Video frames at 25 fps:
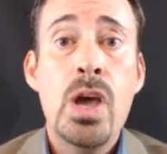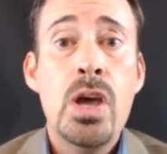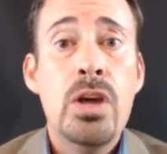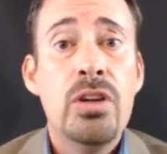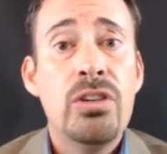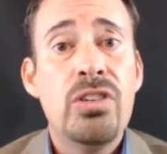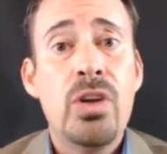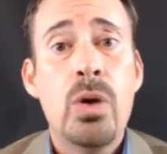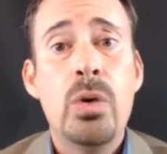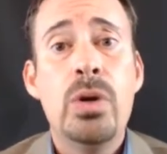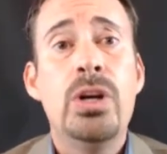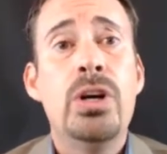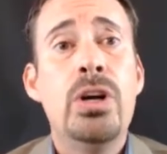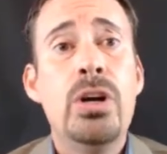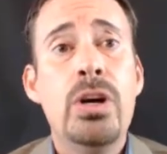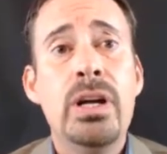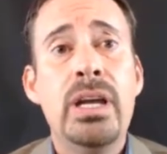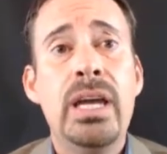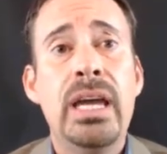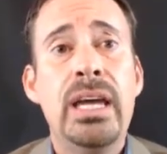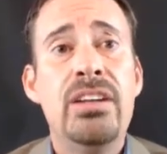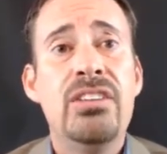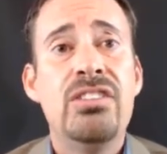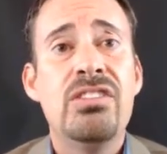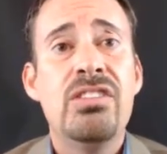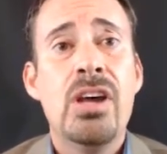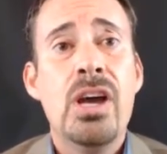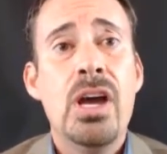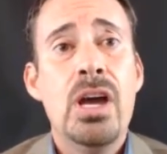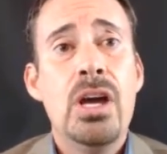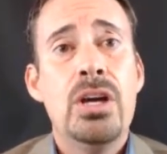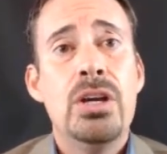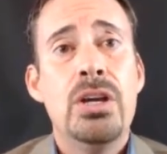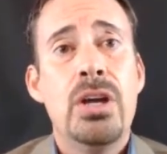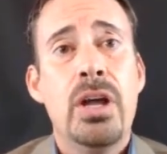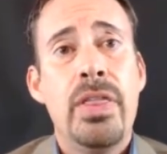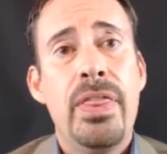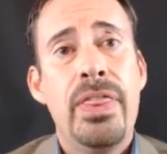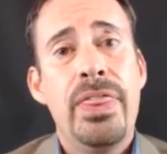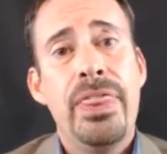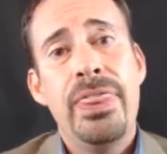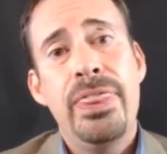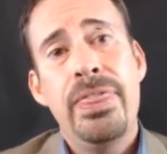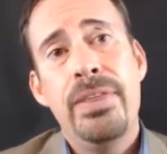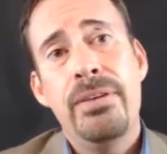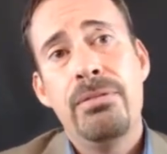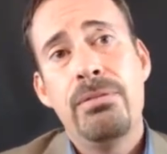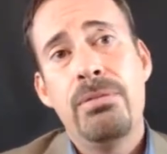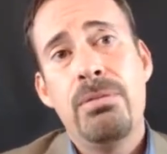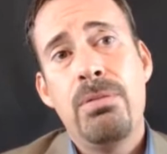So in her case,
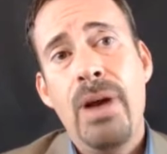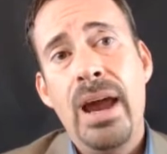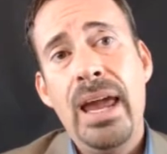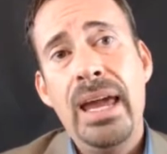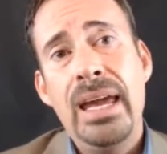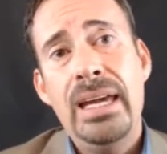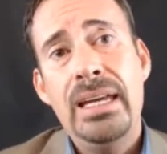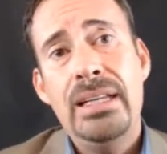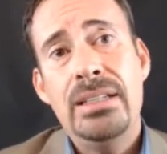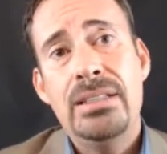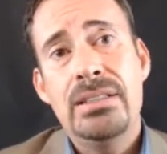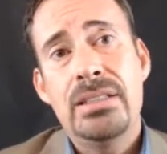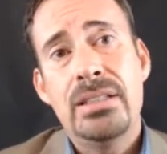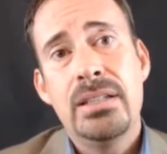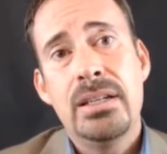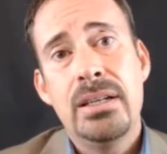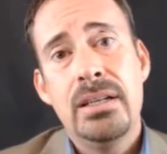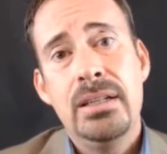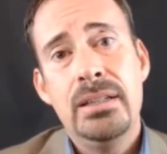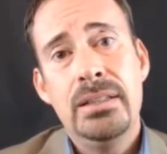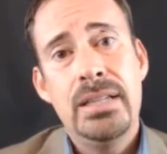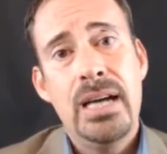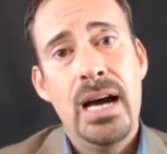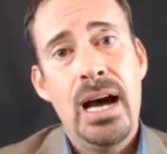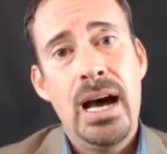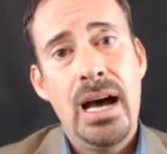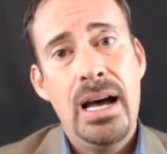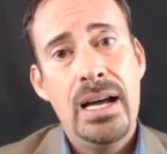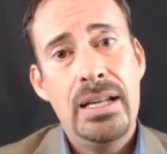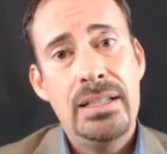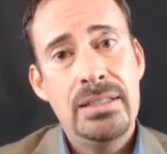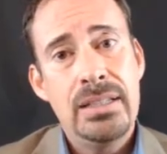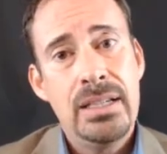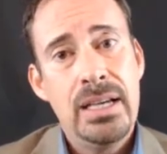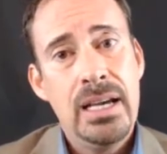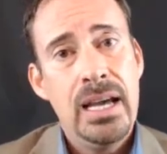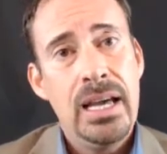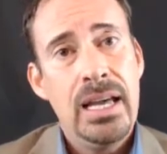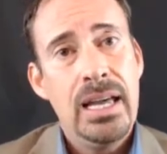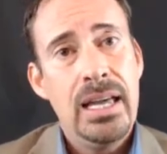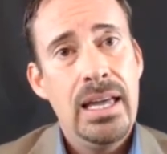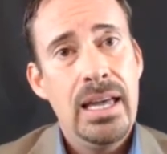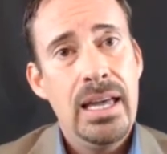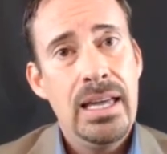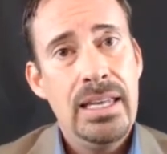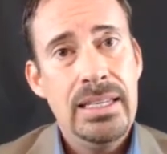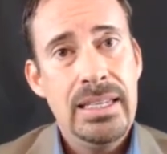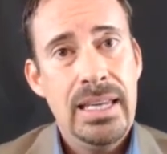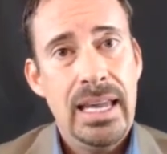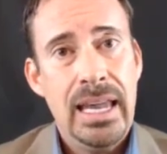the rate got
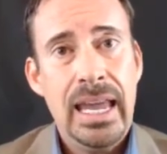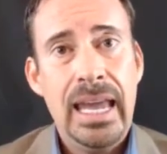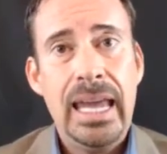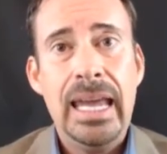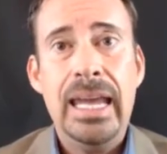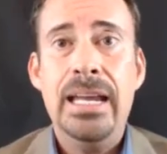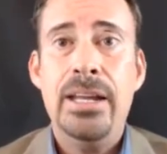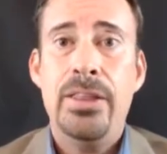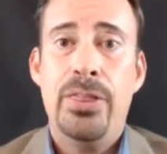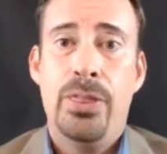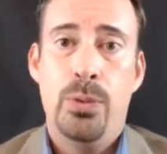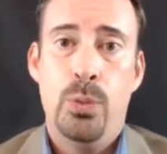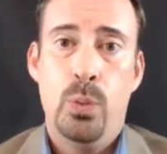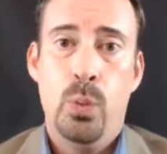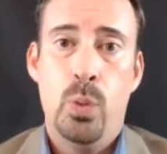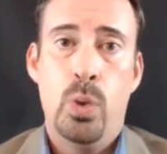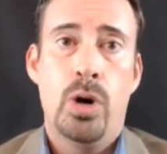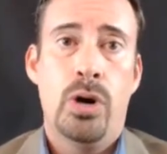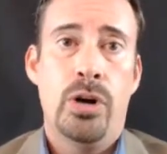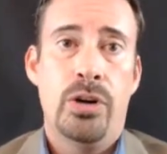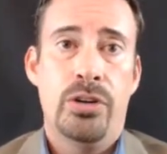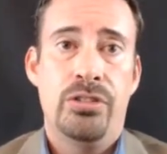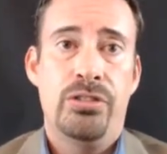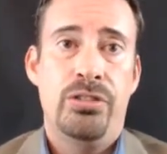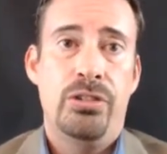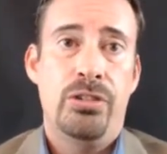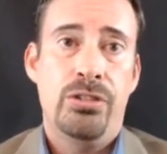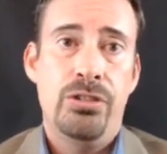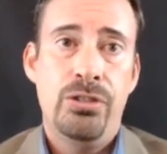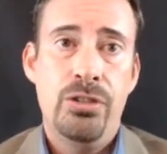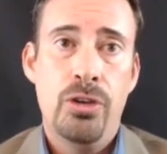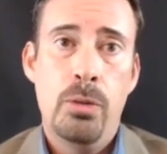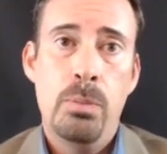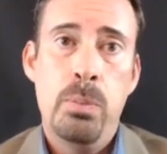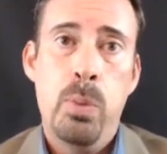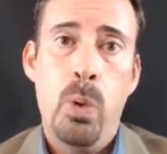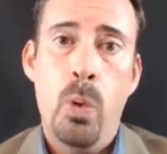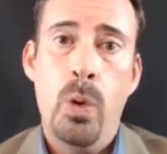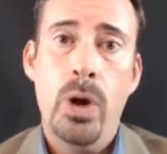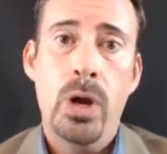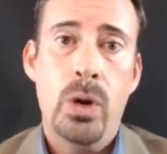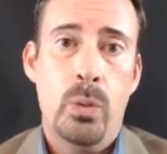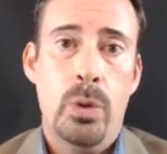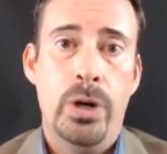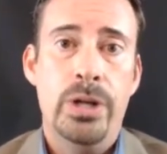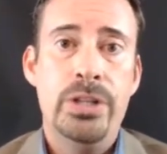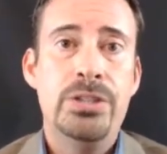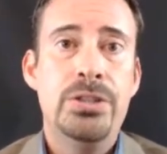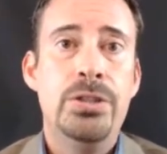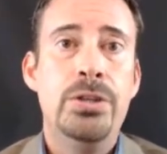an eighth worse. So
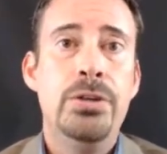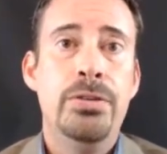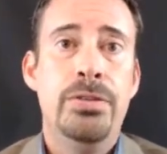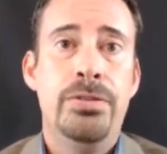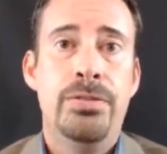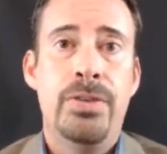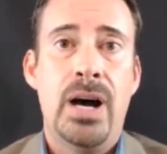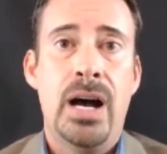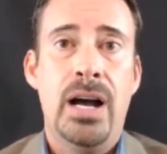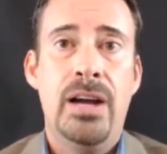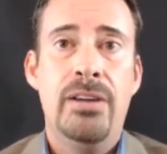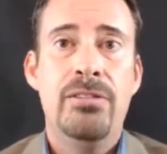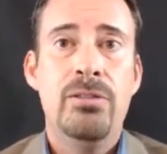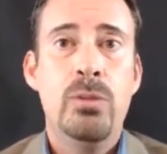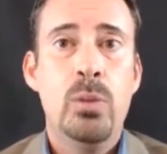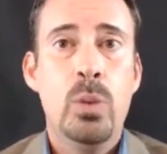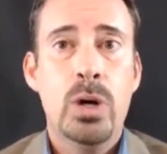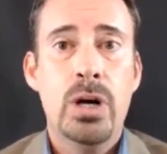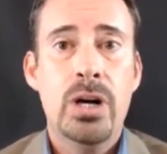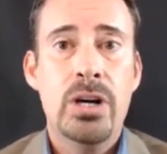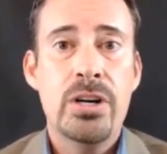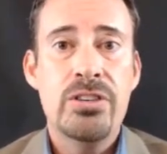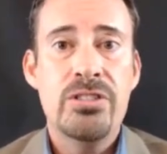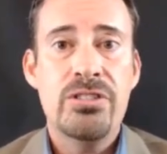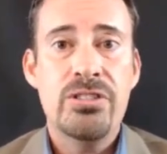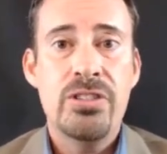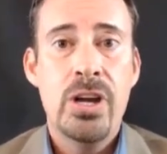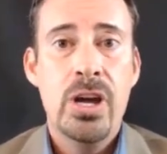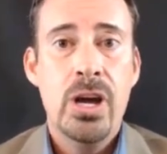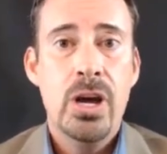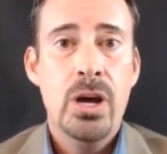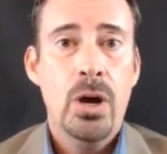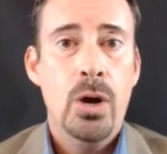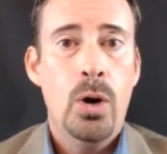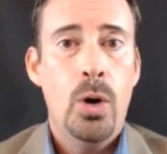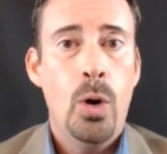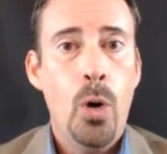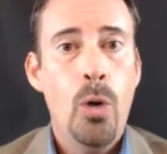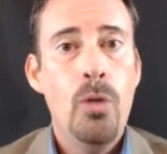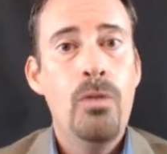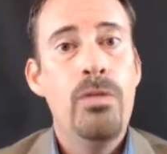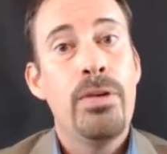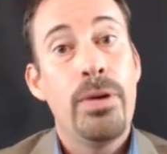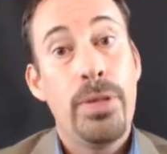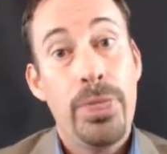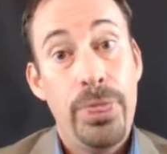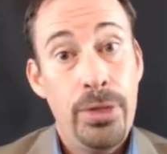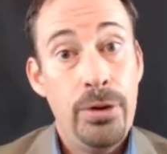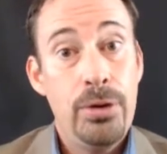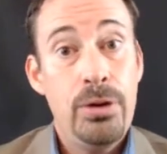0.125 worse
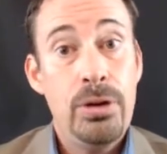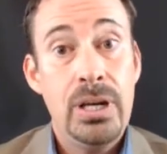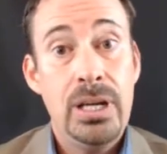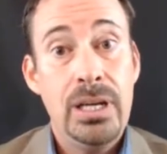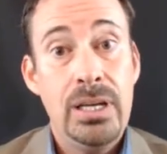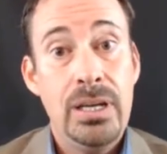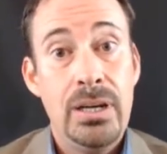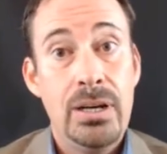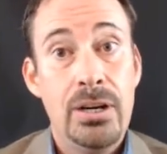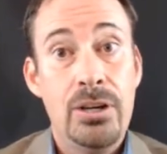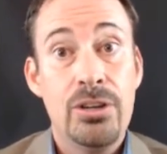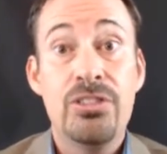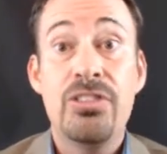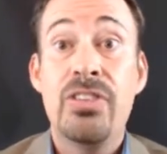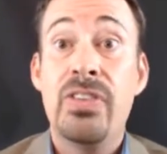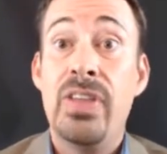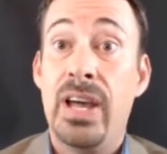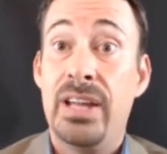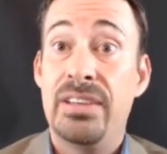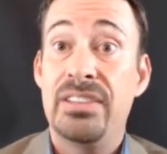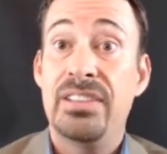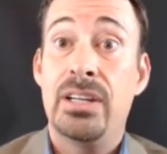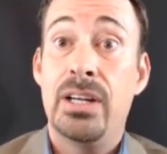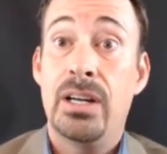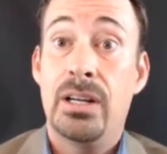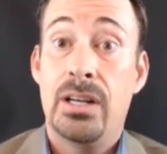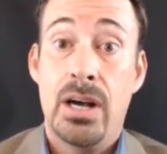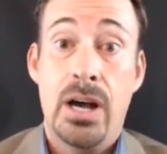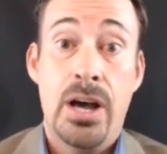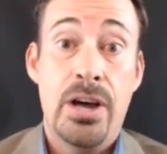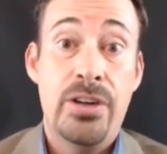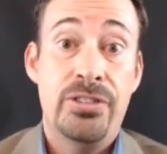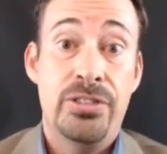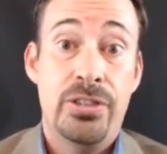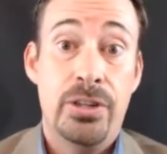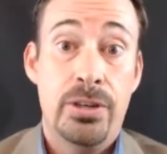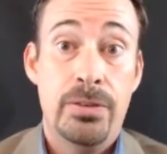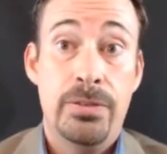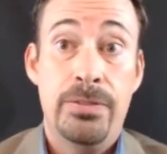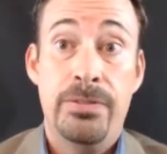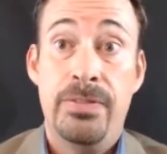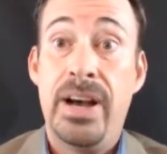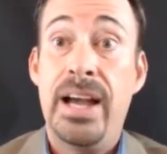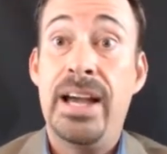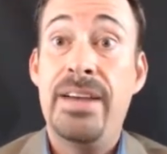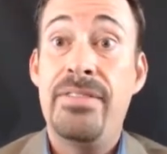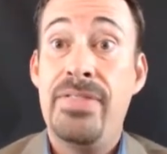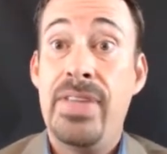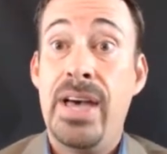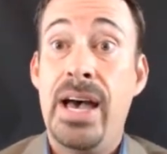over 30 years. That's going to cost her
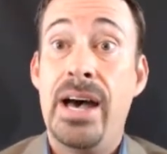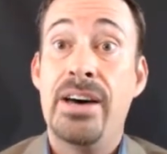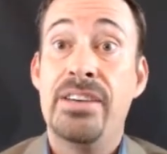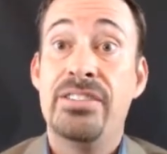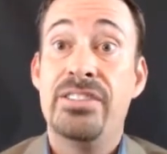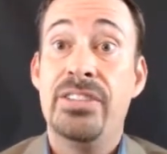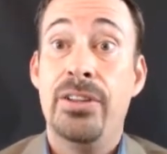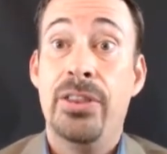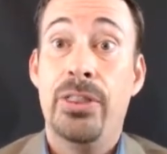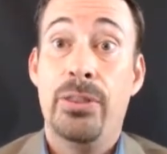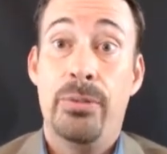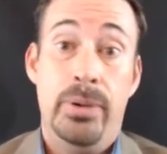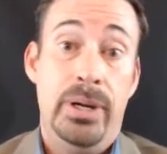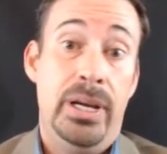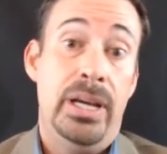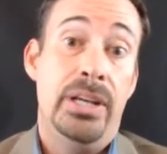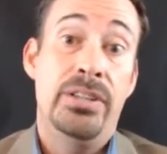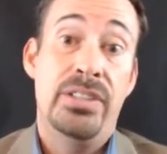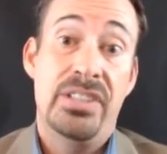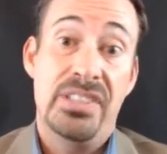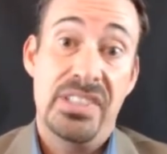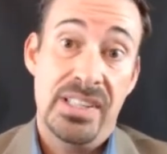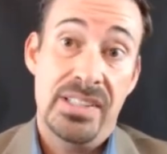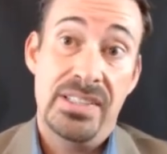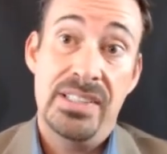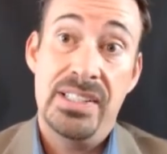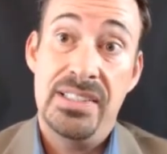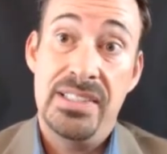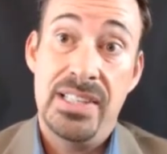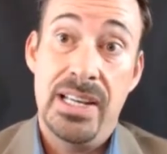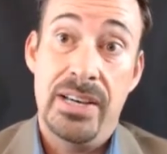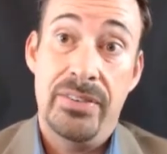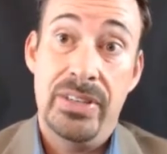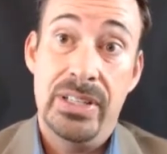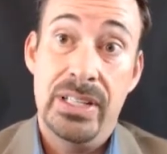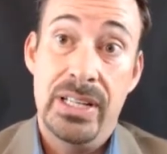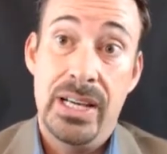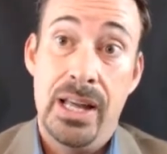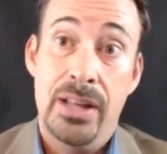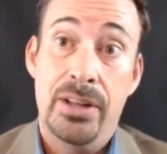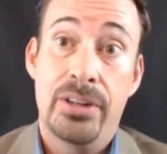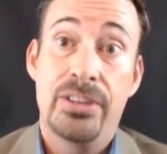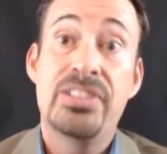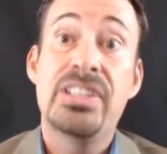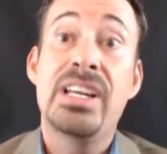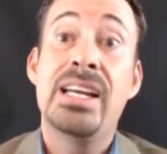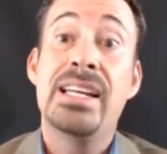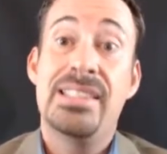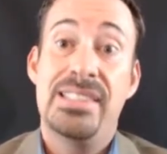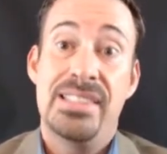
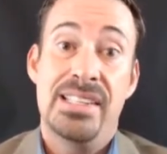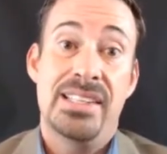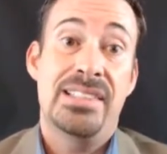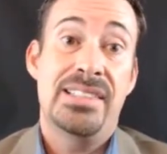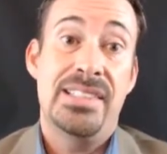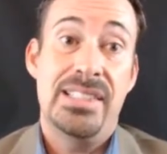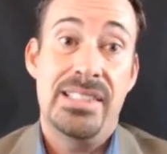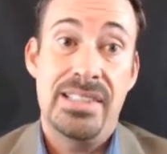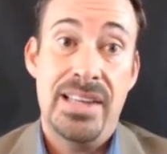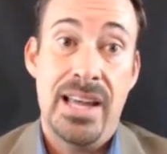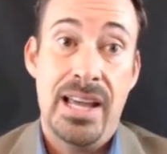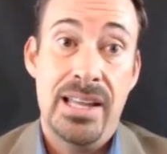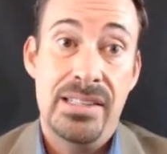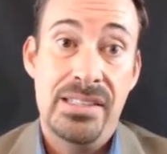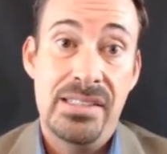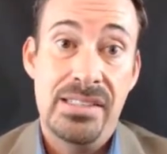$5,367.60.